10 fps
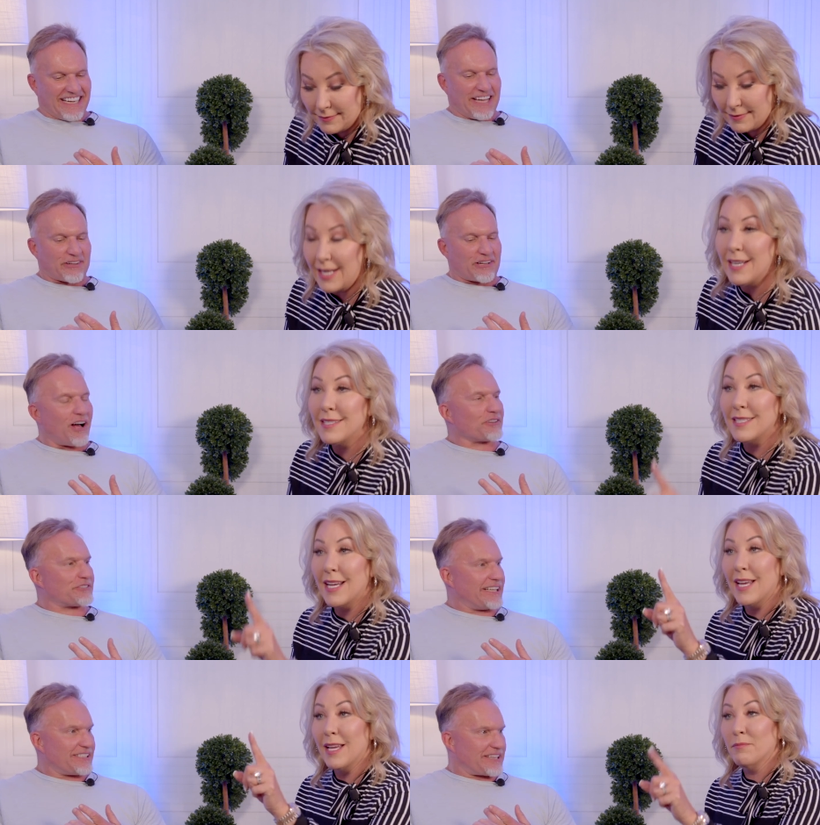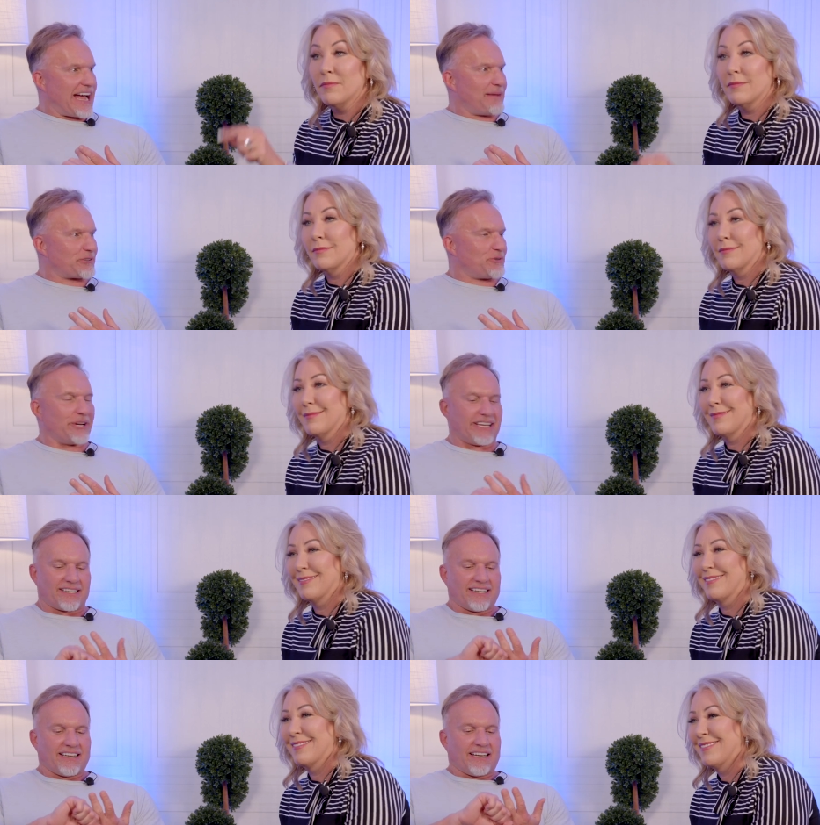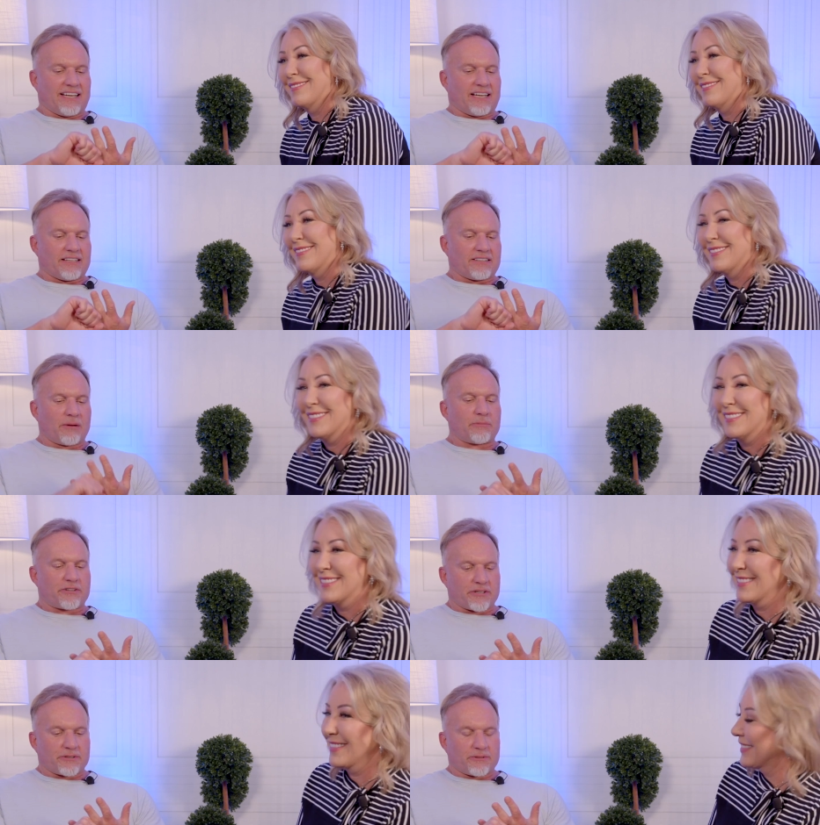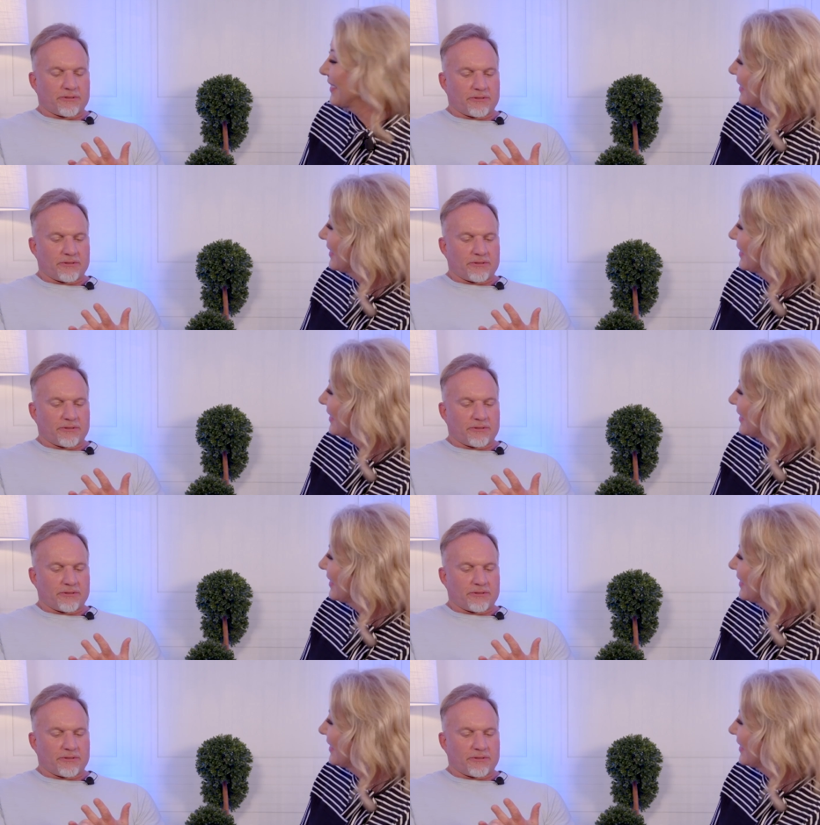Speaker 1: and the and clock said it's time to quit. Number two,